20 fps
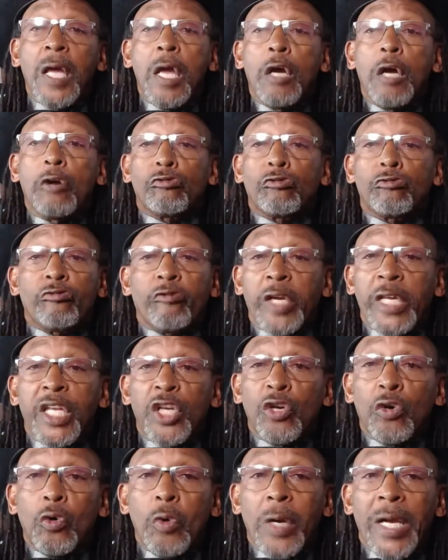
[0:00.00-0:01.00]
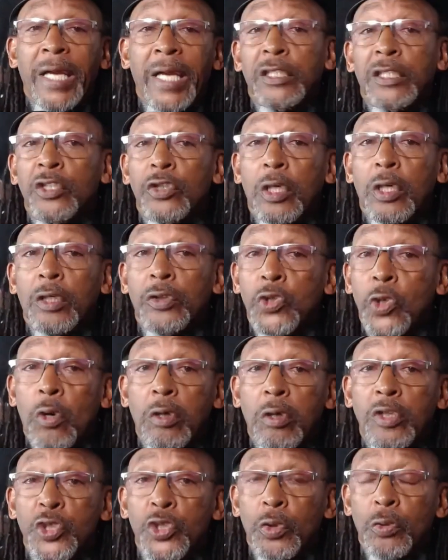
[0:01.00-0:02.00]
radio and
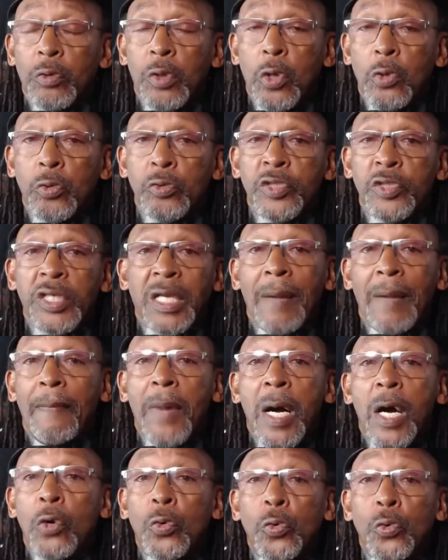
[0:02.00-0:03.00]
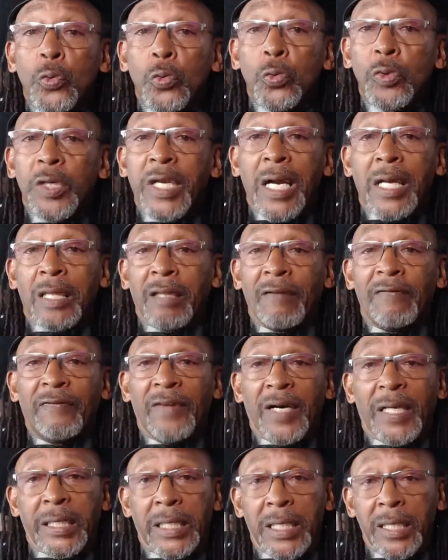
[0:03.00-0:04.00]
talk show host Kamau
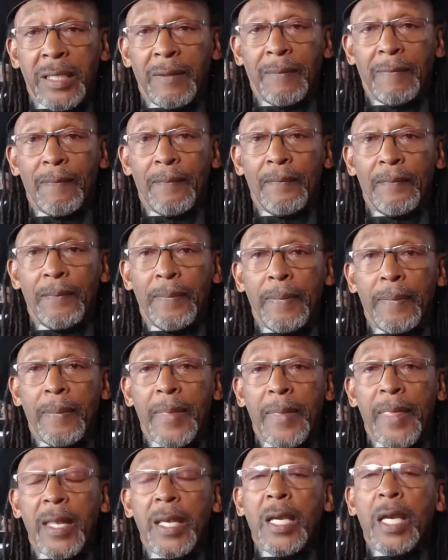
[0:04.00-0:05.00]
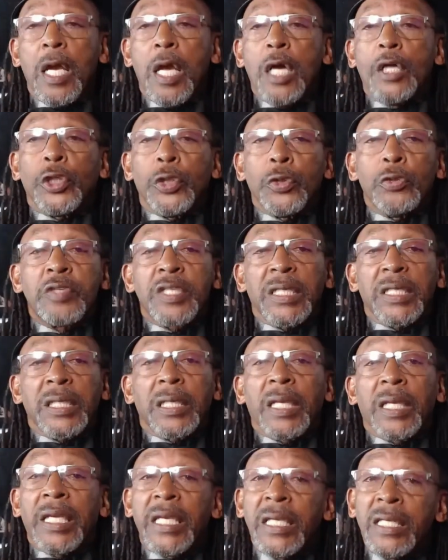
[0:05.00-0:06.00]
Kalafani. Using
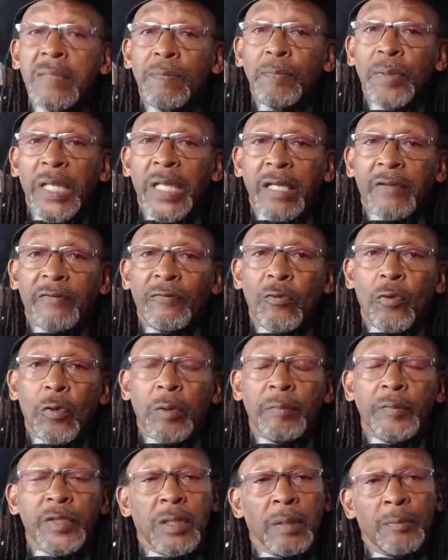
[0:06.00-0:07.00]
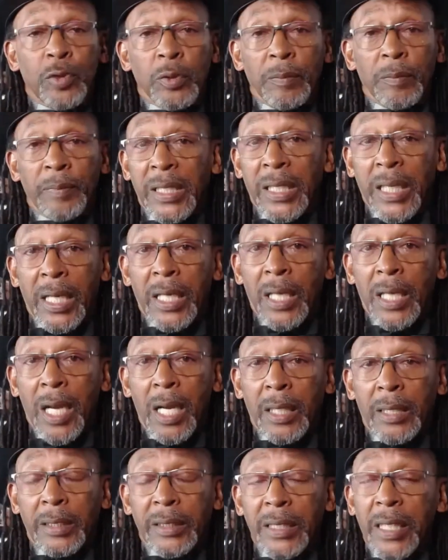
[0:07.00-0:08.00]
his platform,
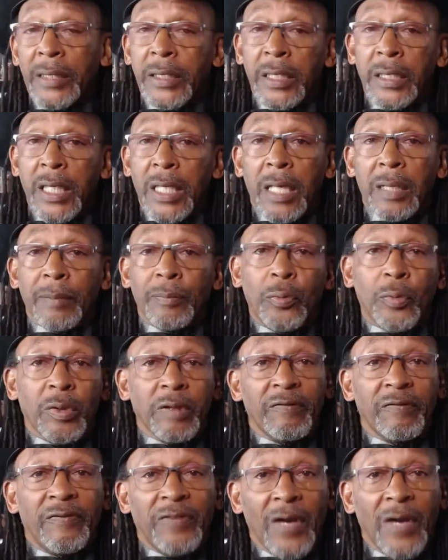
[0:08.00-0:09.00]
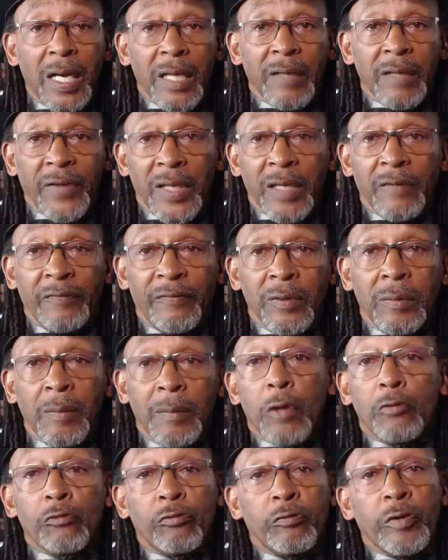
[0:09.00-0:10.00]
WBAI 99.5 FM
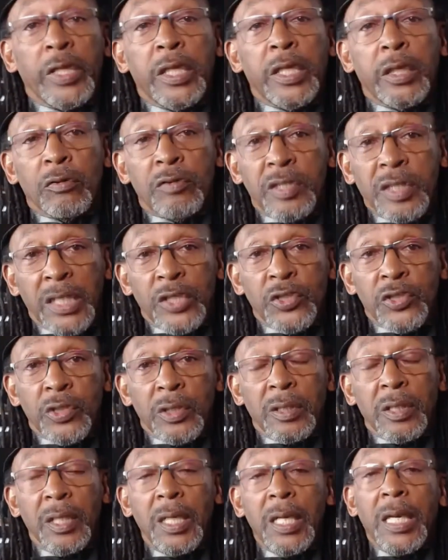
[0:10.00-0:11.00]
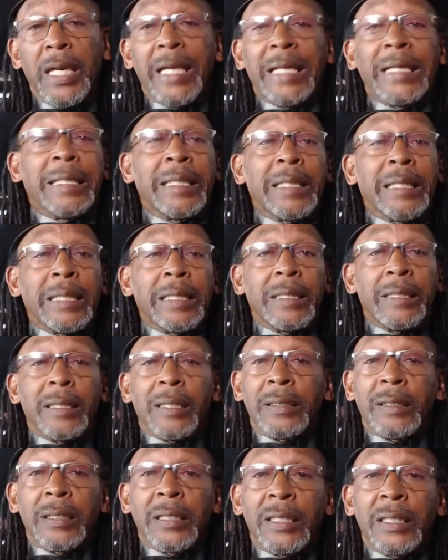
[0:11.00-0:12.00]
radio station, a
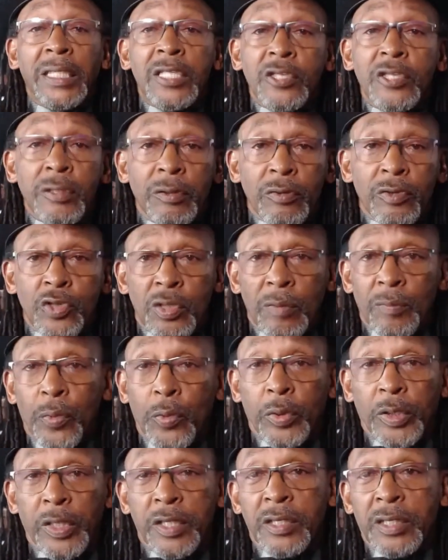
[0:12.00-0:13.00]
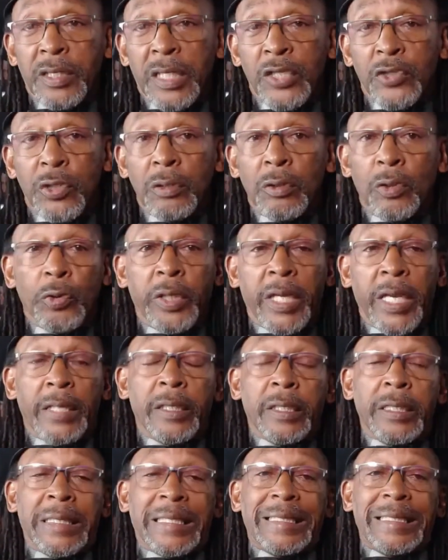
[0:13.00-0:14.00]
listener-supported station
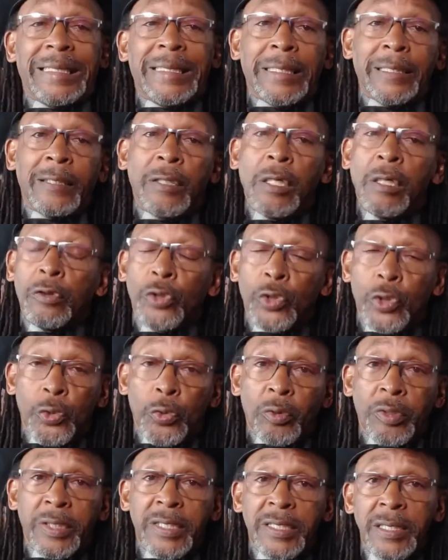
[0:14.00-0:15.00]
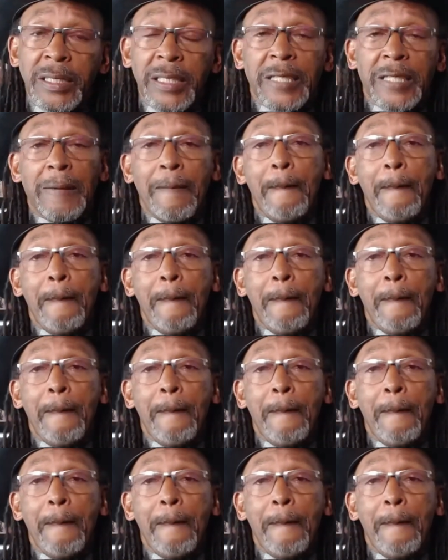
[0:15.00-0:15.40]
located in New York City.